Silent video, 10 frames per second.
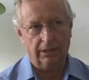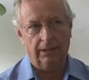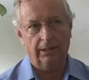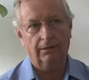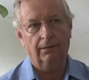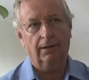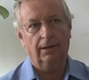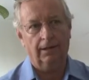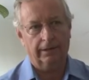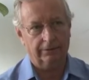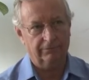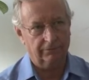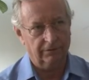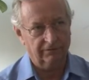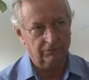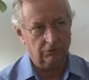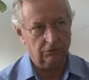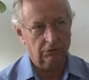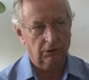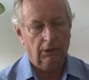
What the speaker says: and a lack of forgiveness.